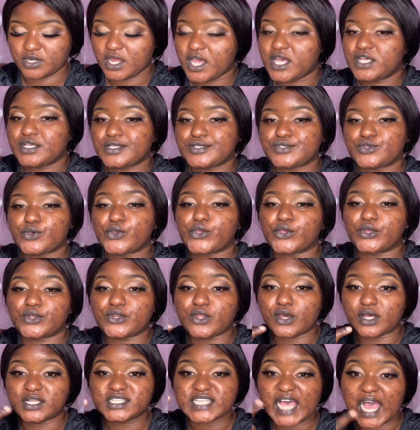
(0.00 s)
So you
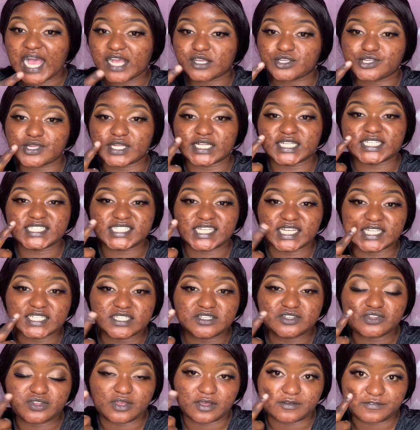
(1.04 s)
don't actually test
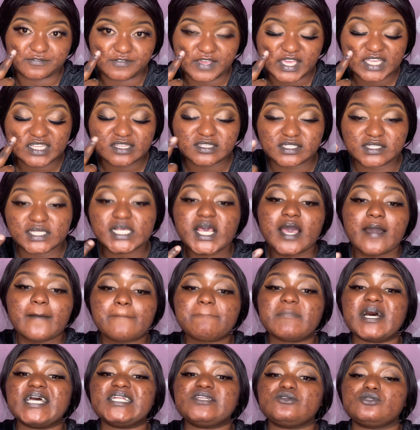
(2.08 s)
your face,
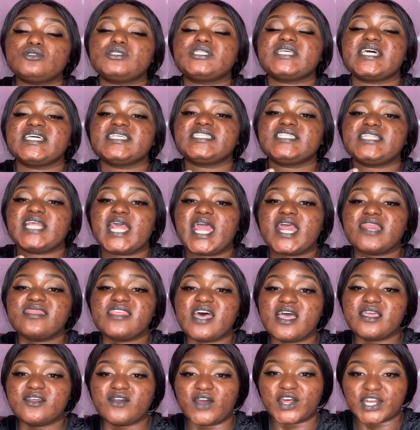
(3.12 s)
but you test either
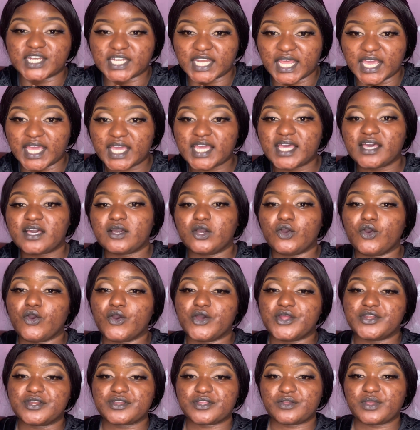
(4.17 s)
your neck, or
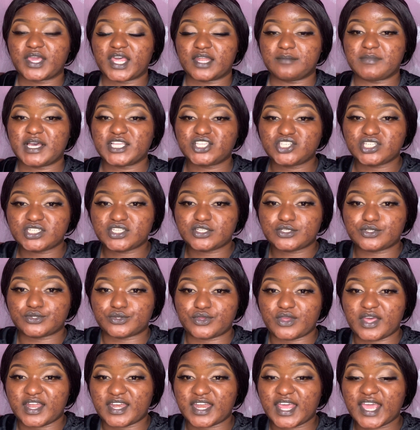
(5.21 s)
you can match it to your
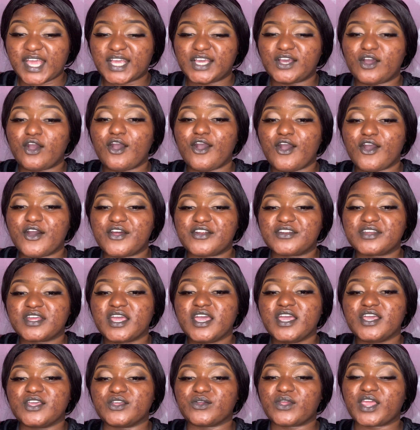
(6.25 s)
neck, or
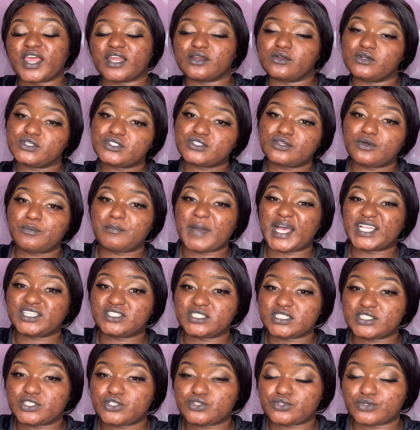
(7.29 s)
you can also match it
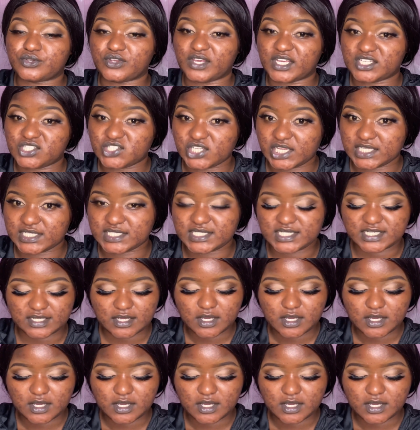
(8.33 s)
to your chest.